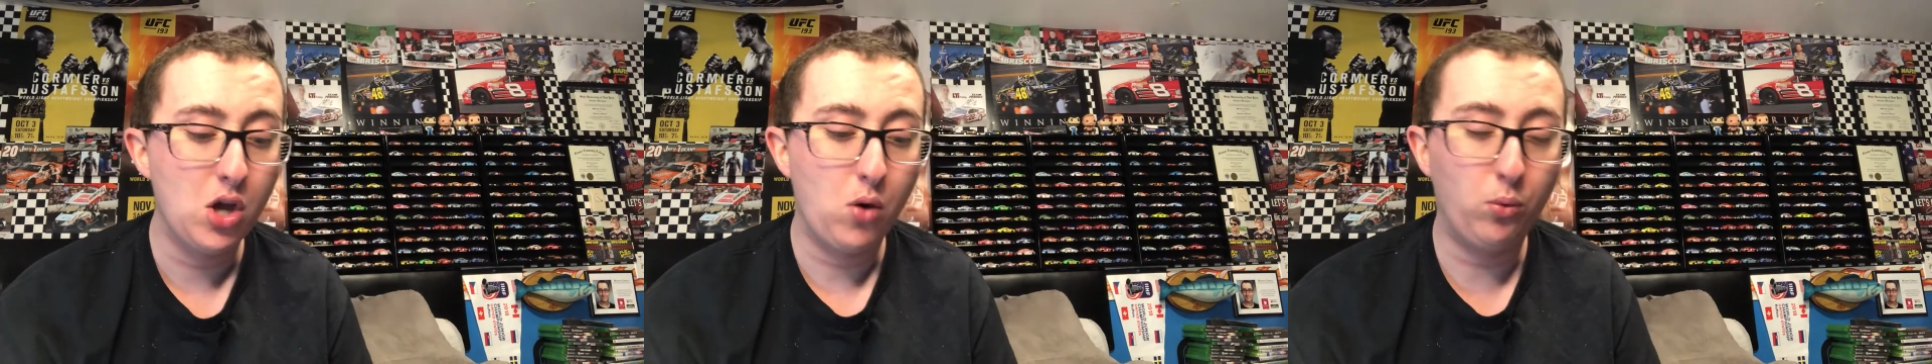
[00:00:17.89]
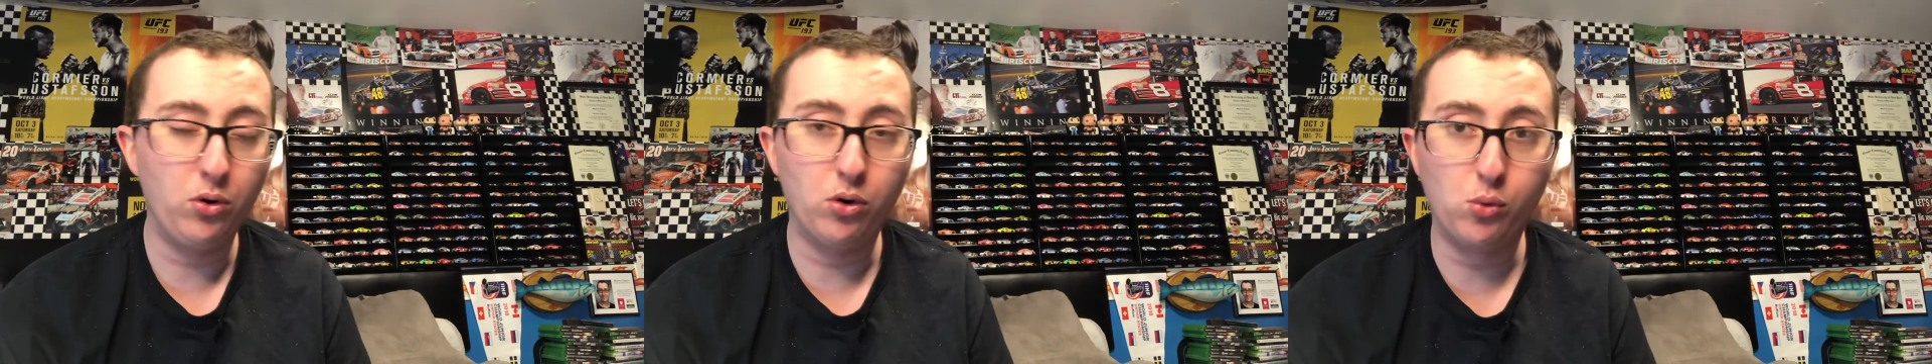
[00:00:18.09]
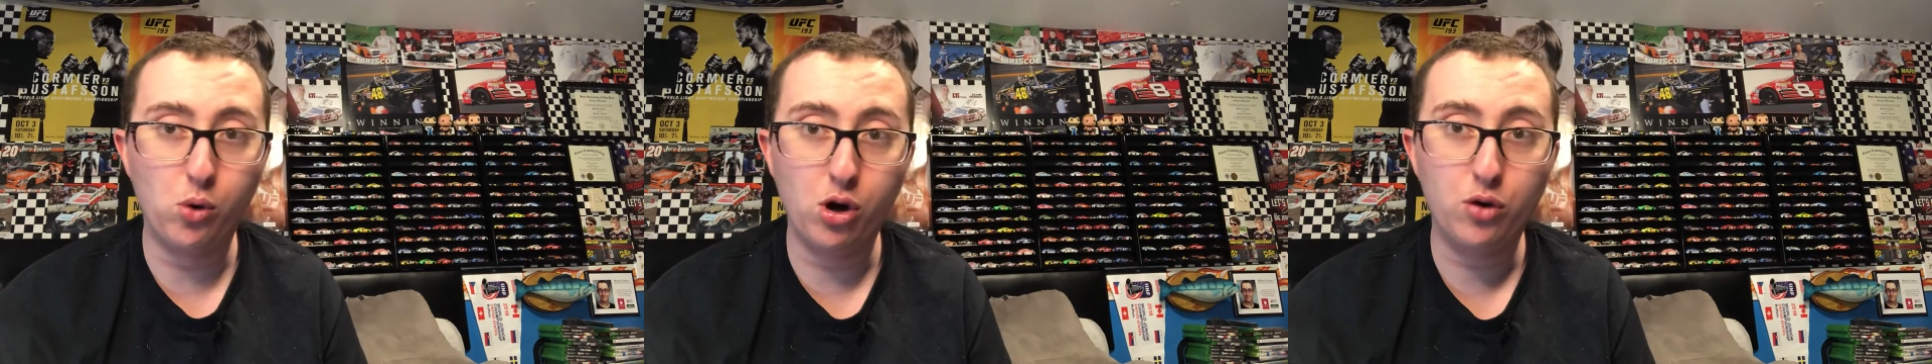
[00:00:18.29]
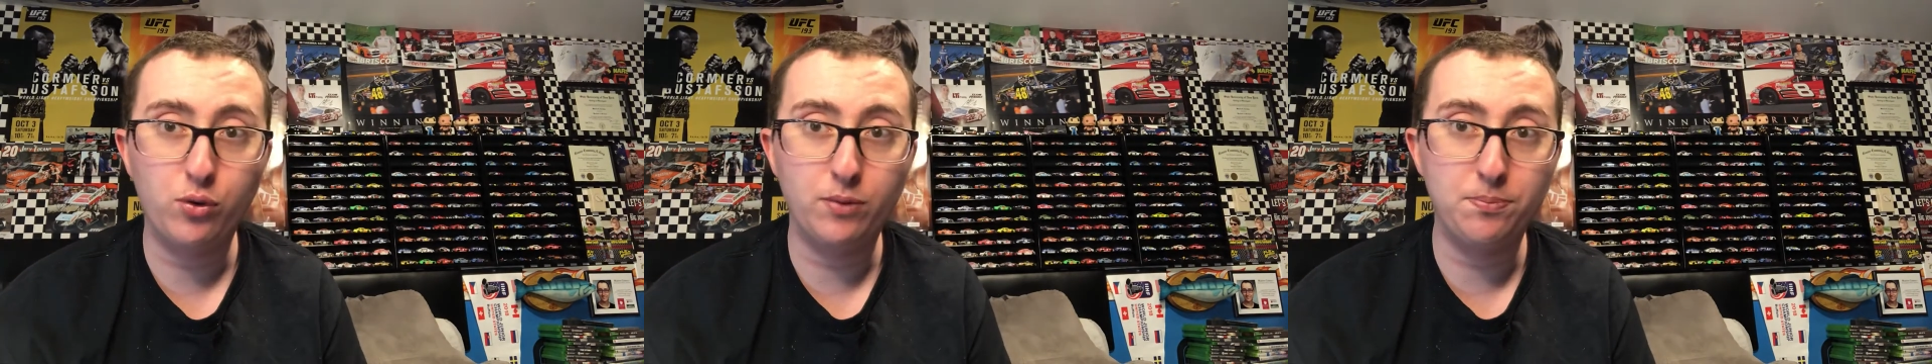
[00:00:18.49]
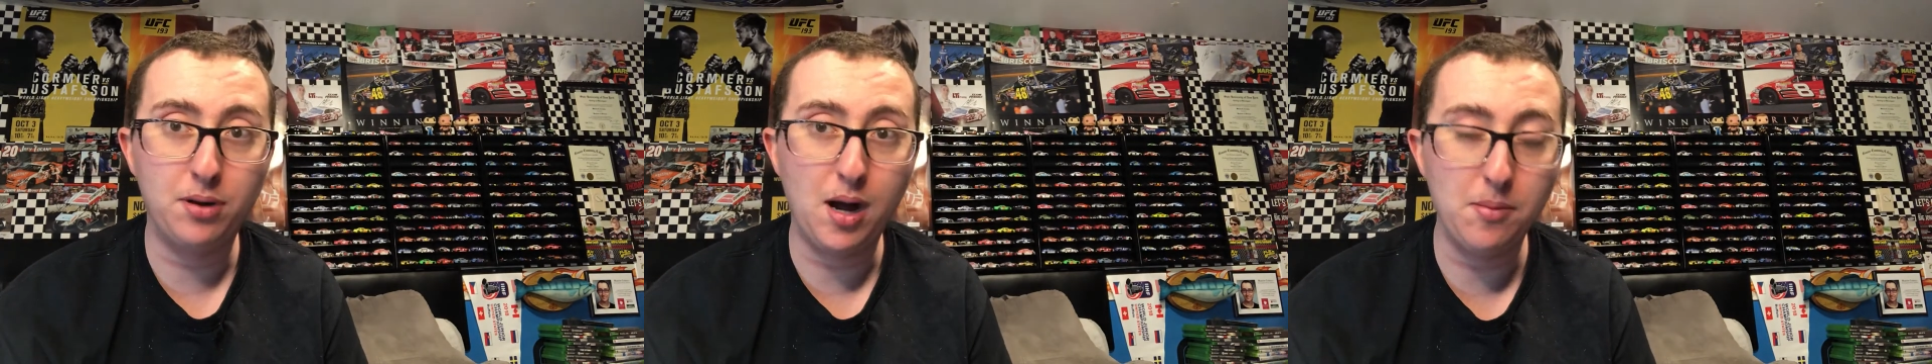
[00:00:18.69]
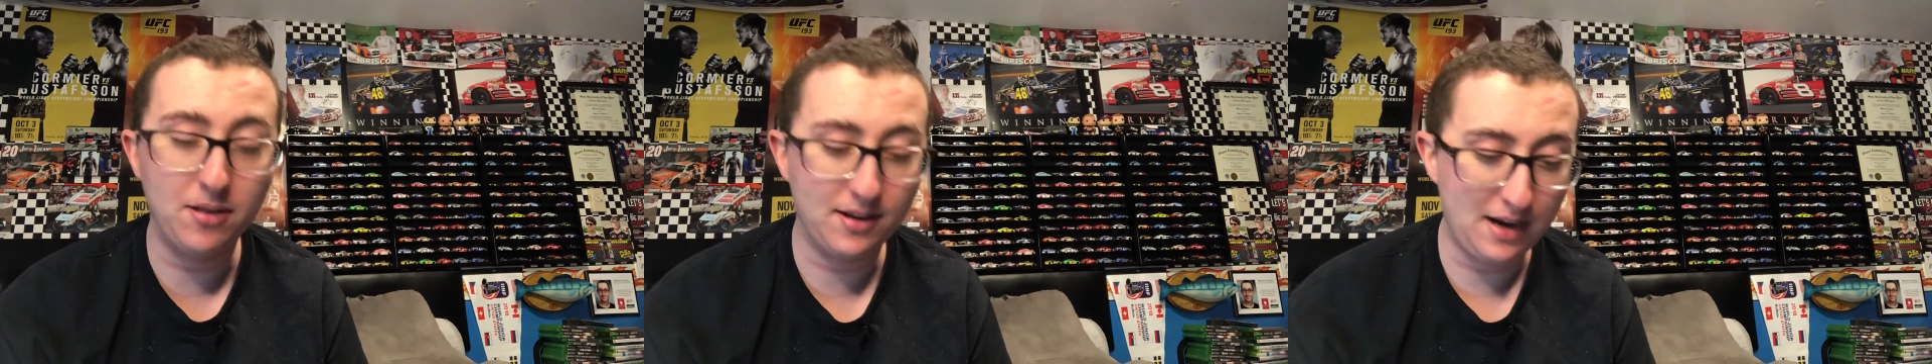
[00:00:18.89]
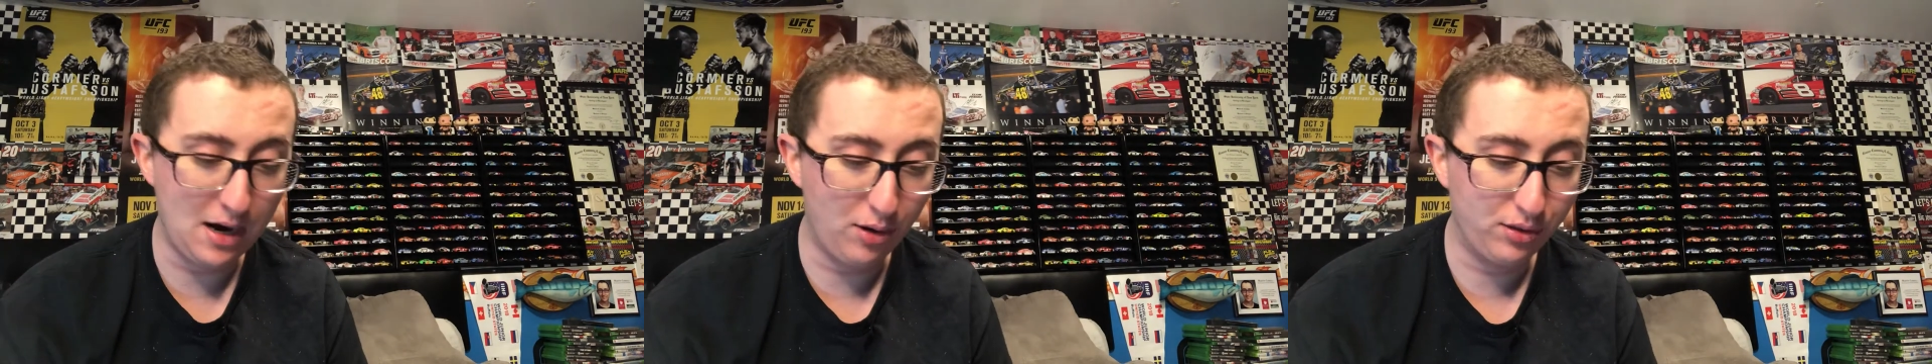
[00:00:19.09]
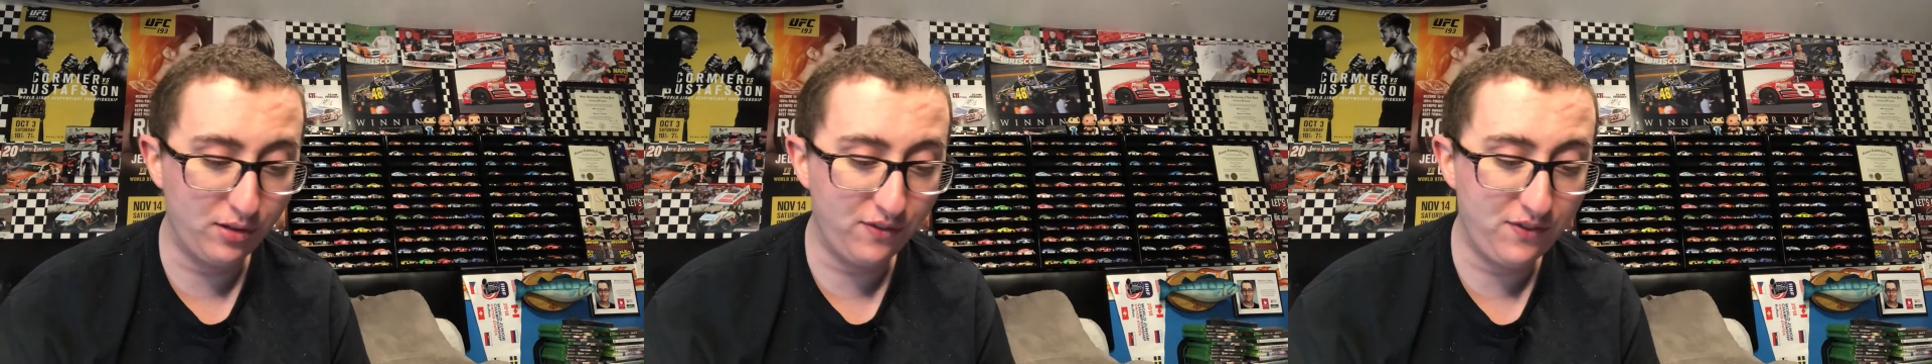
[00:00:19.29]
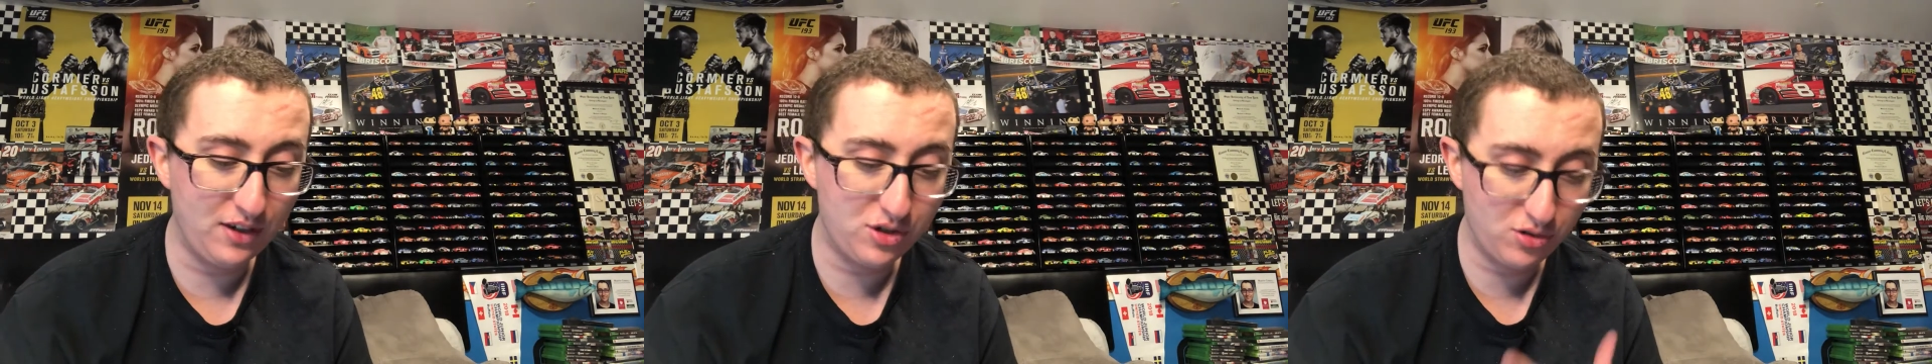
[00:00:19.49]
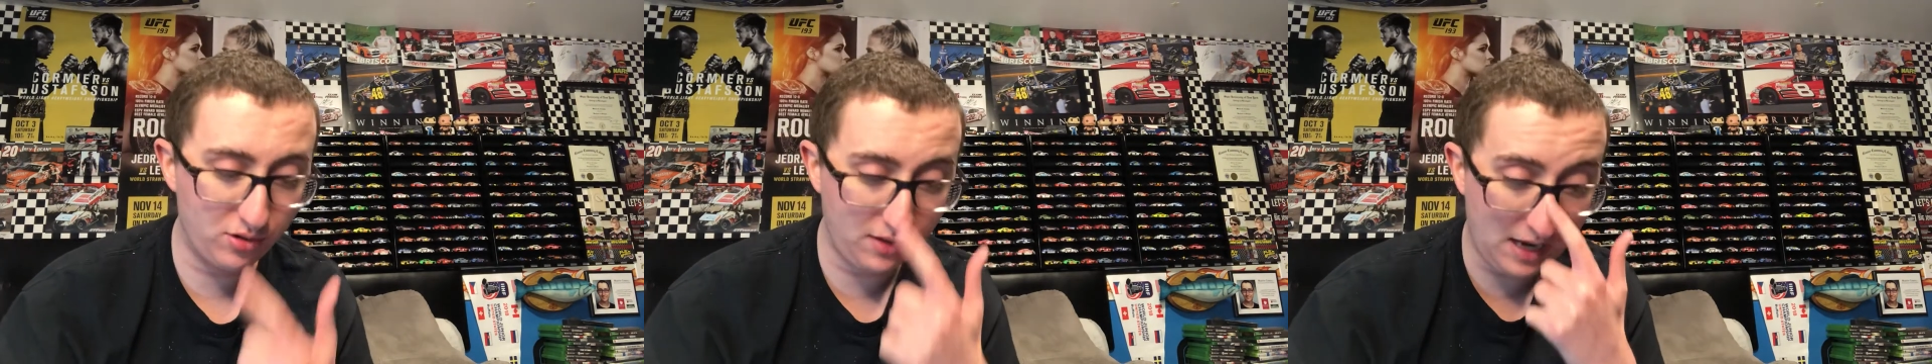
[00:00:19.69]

We will work with public health officials